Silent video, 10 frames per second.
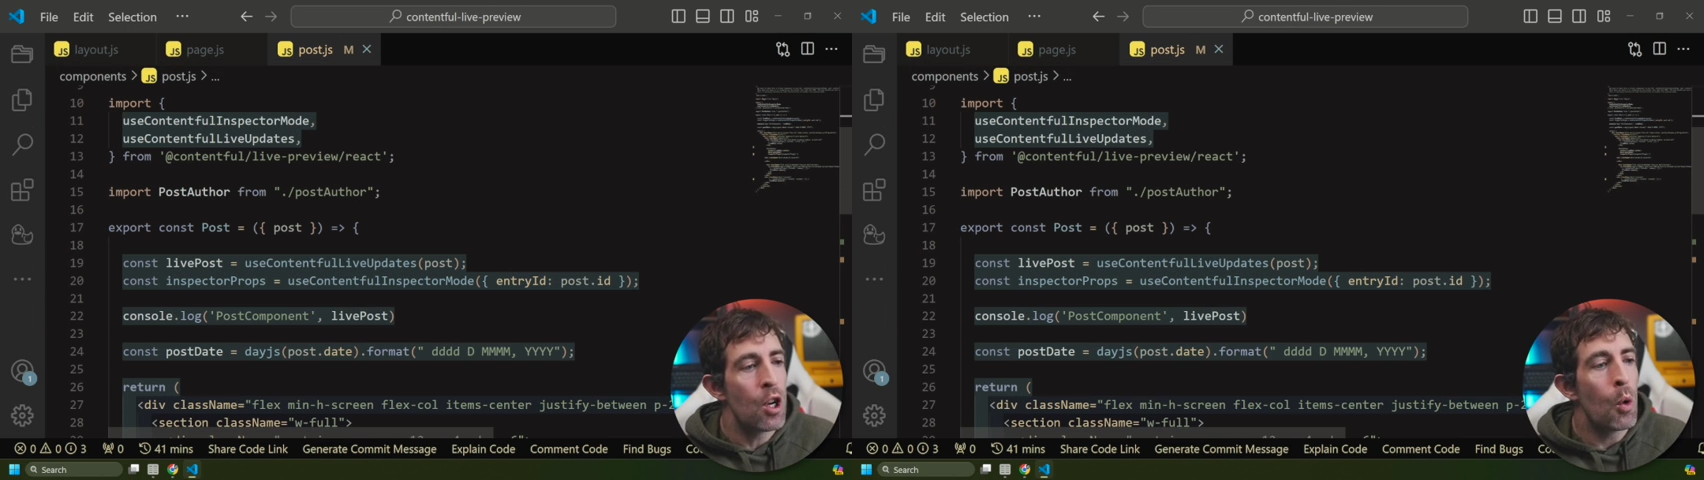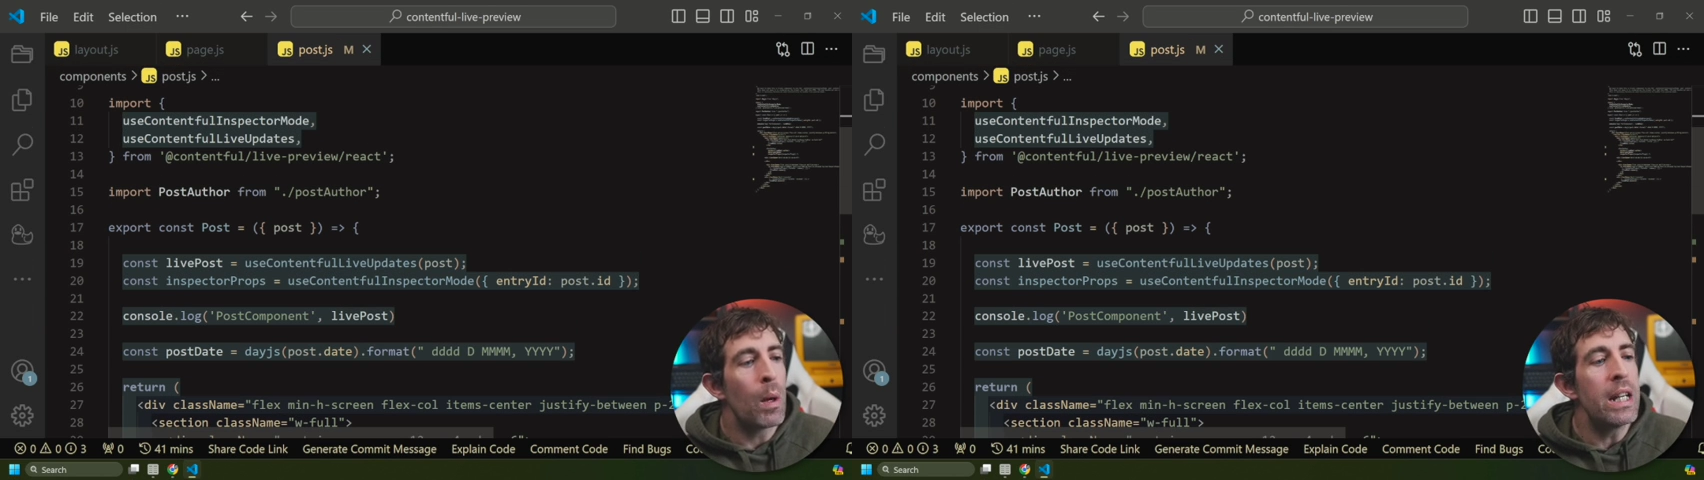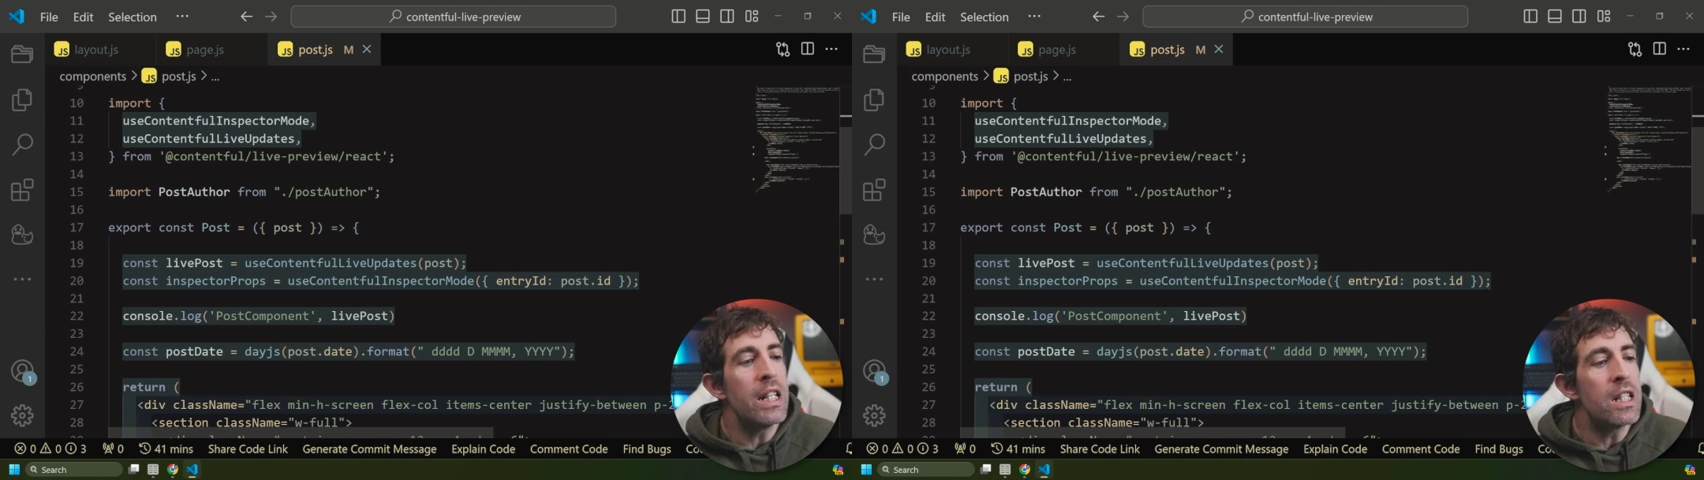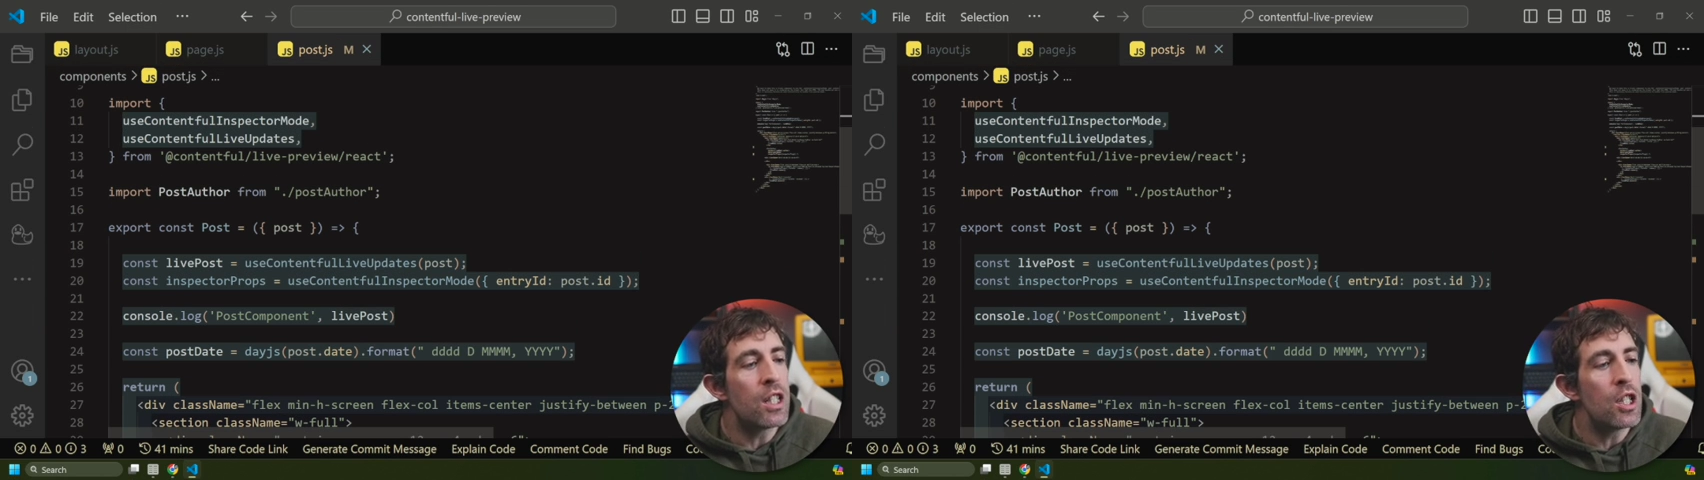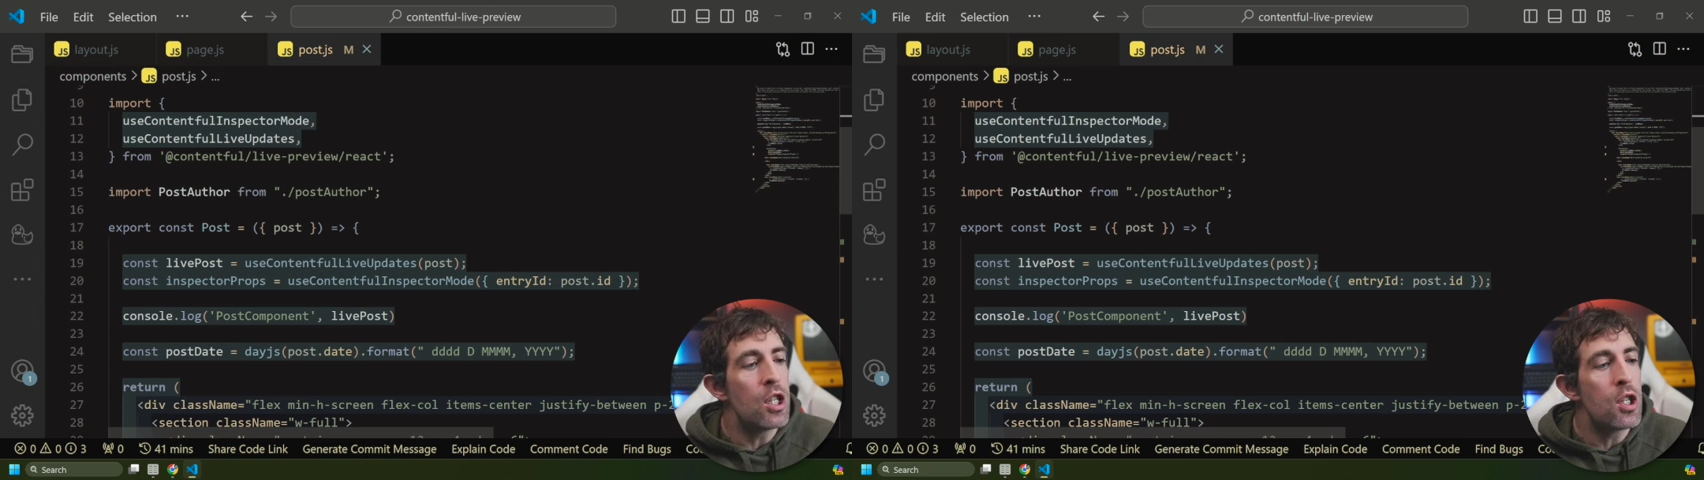we need to
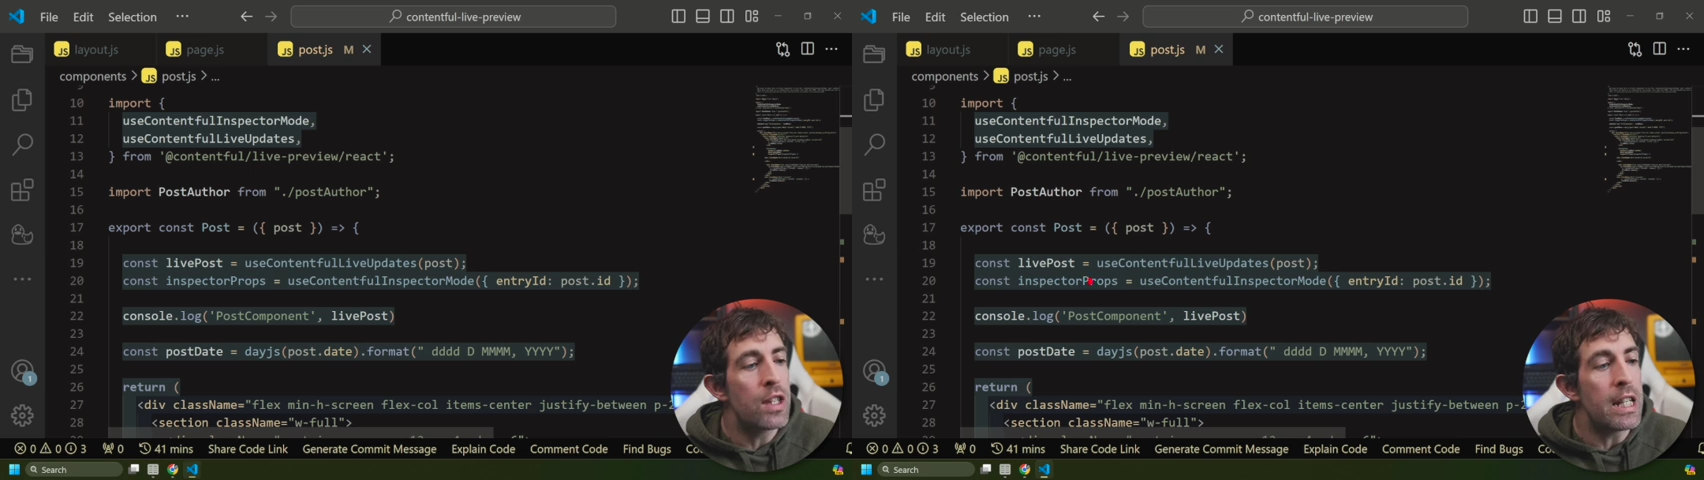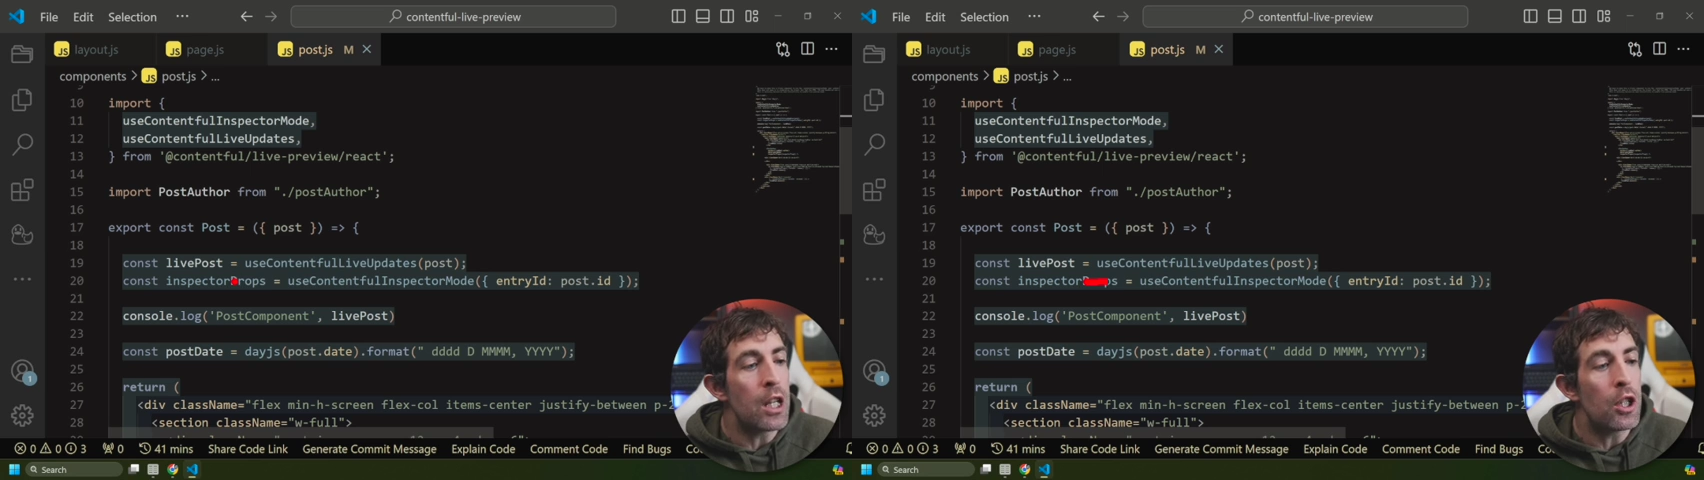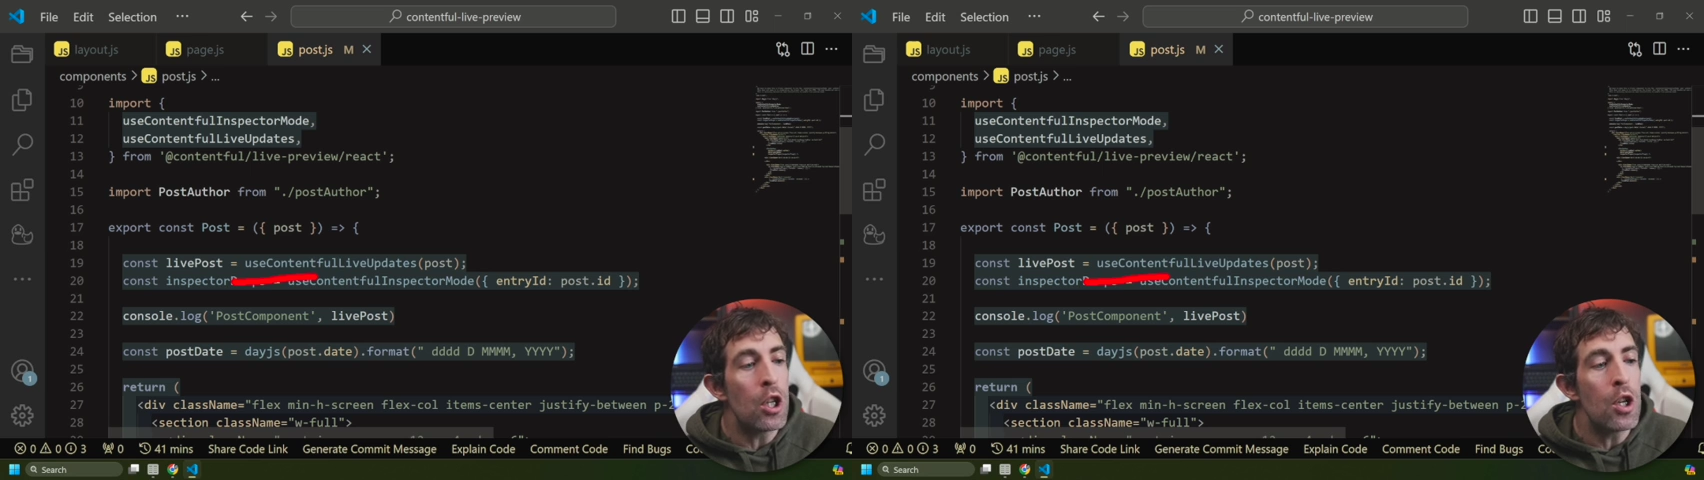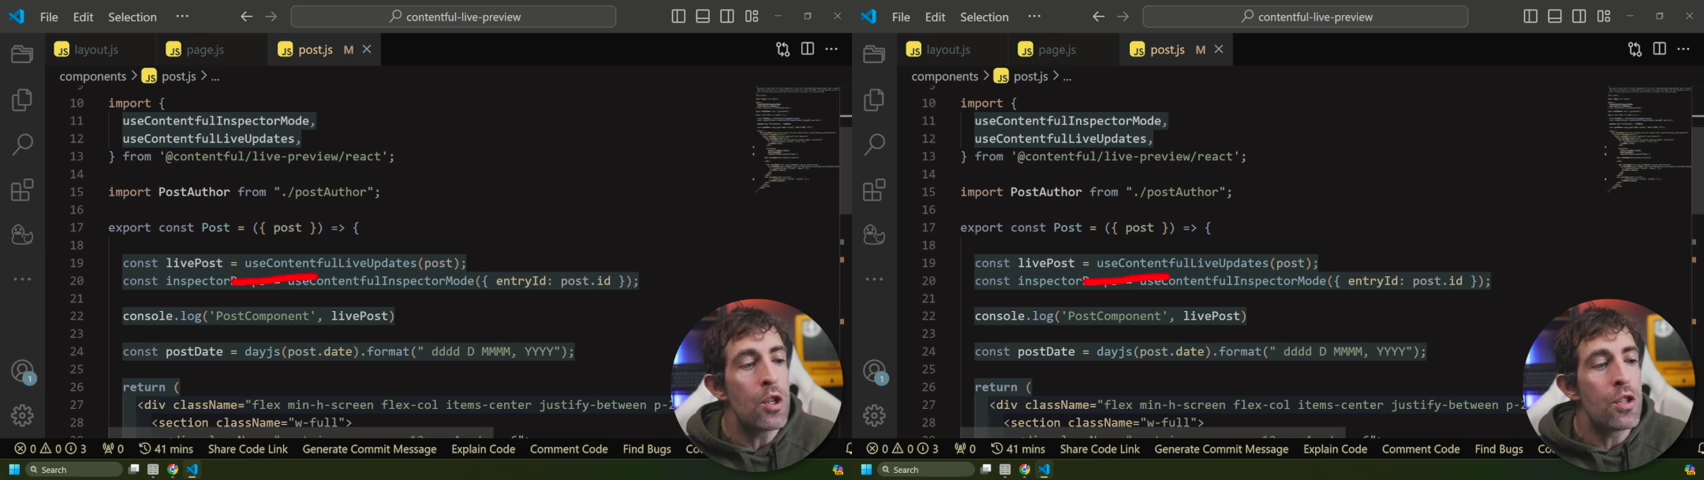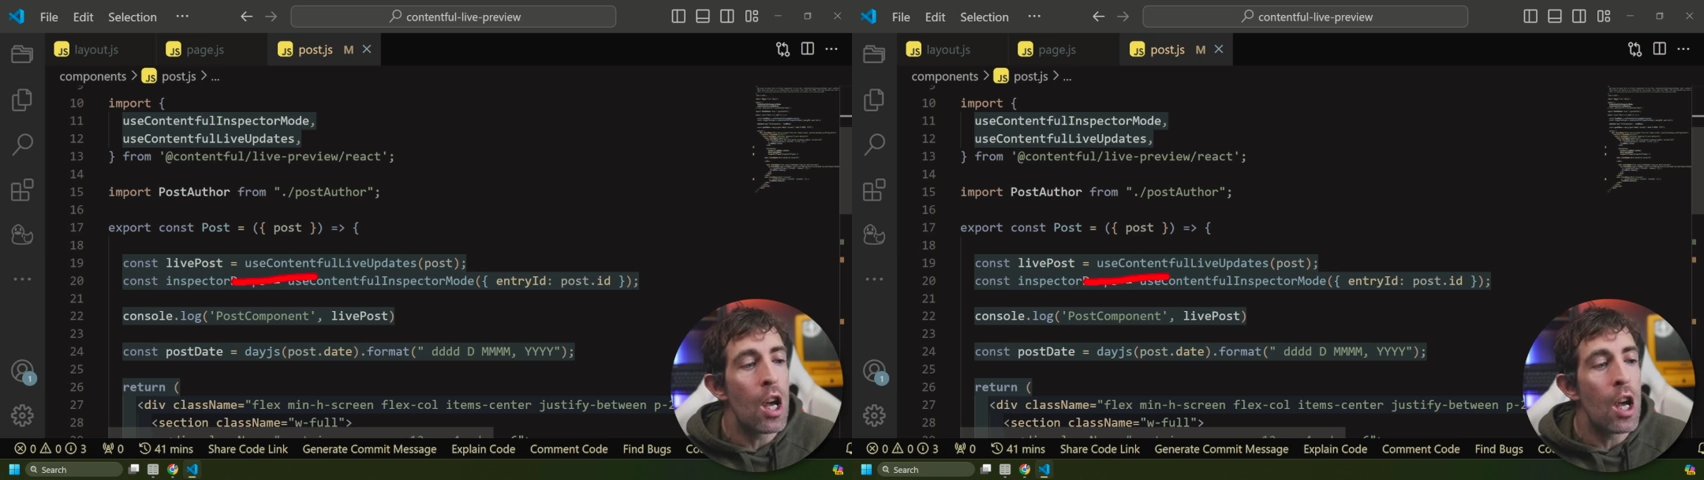use the use